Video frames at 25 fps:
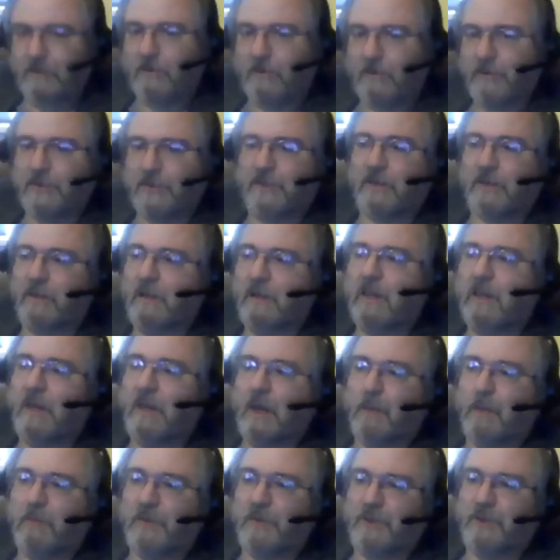Ocean,
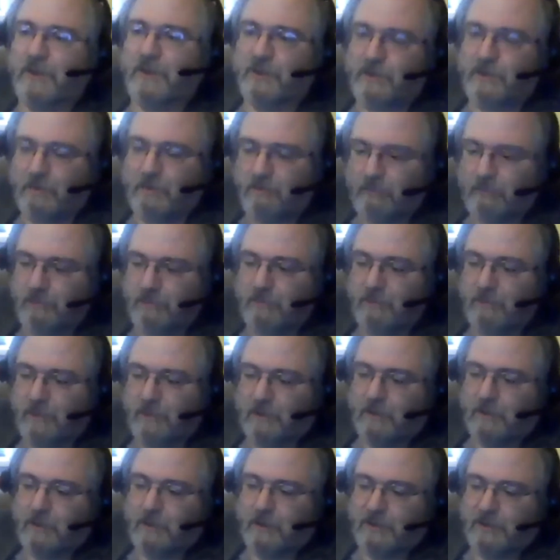but there's a
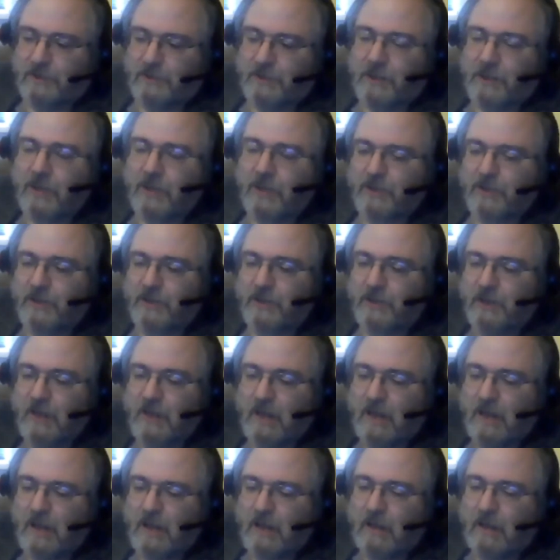section
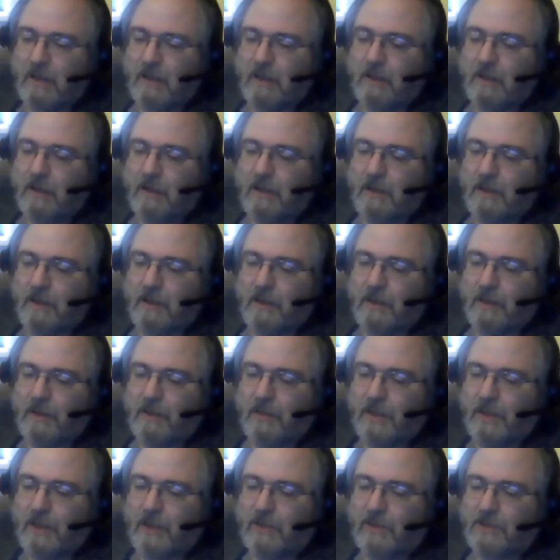
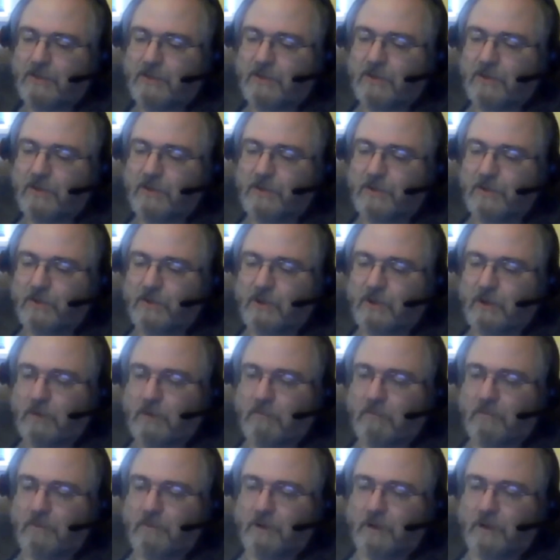that starts to
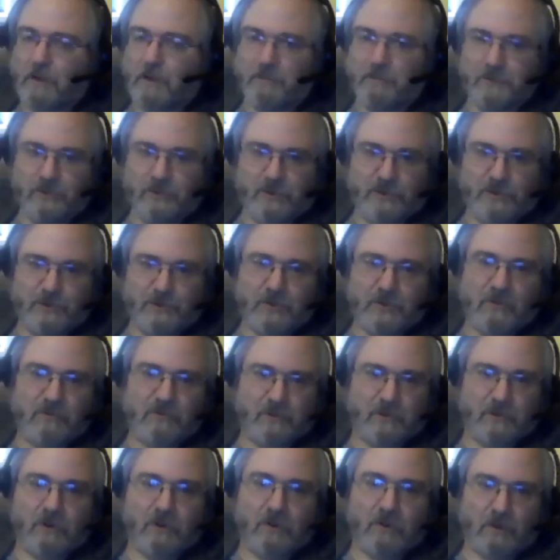come up to the
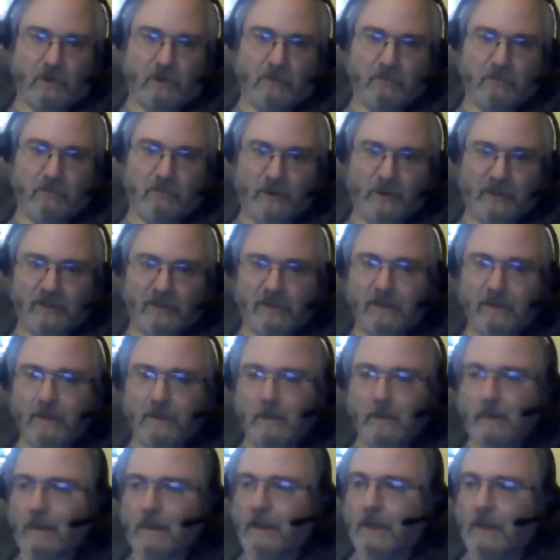surface called upwelling,
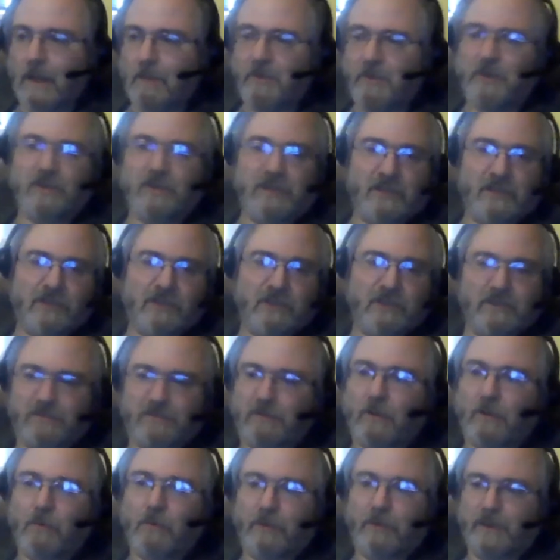because as it's
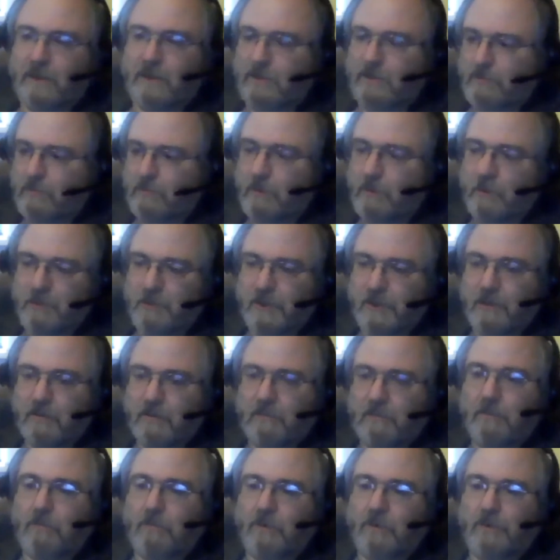flowing, it's
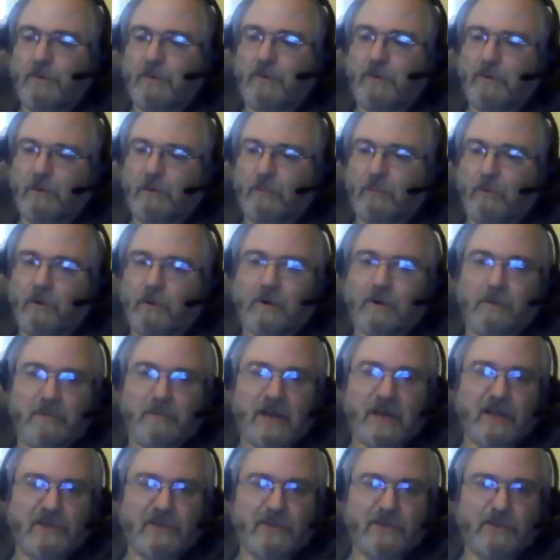rubbing with other water
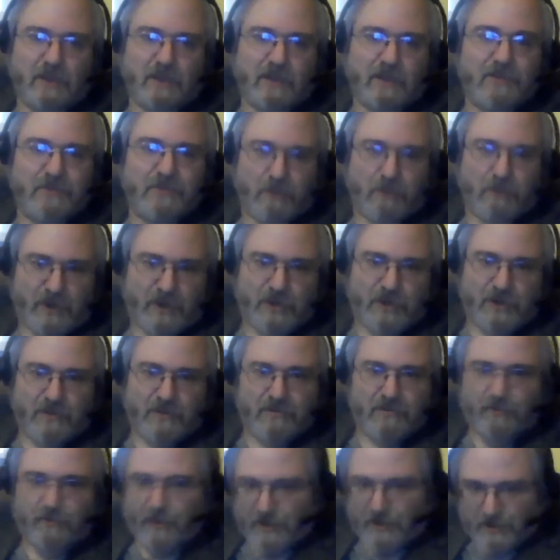masses. That's friction.
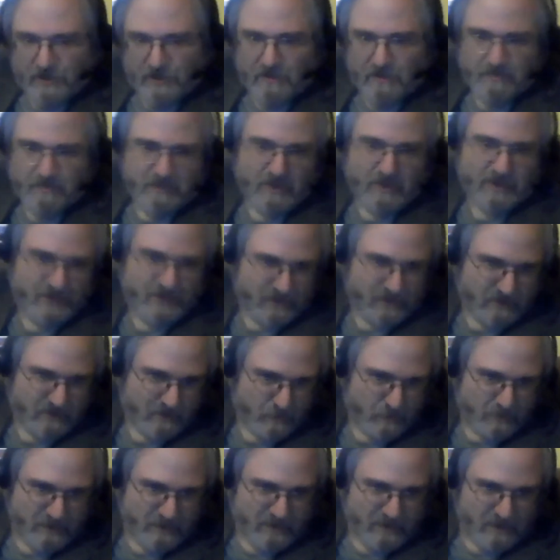Friction imparts a
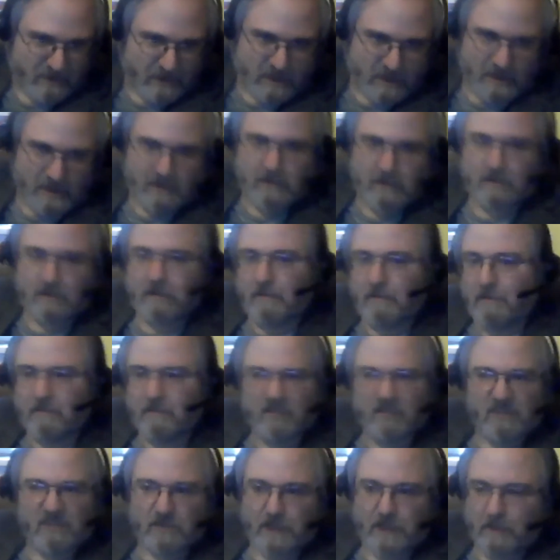little bit of heat.
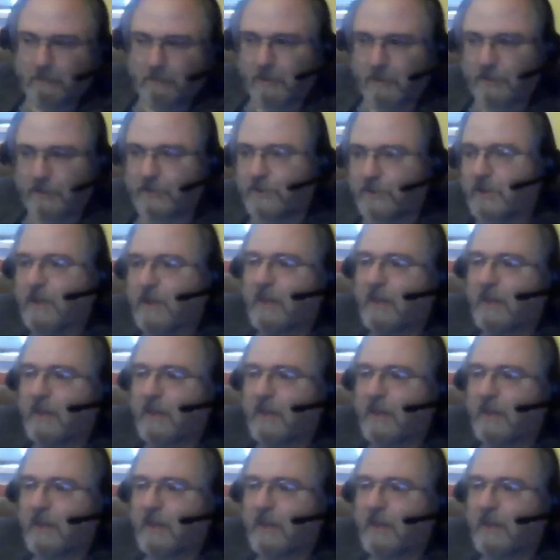Doesn't take much,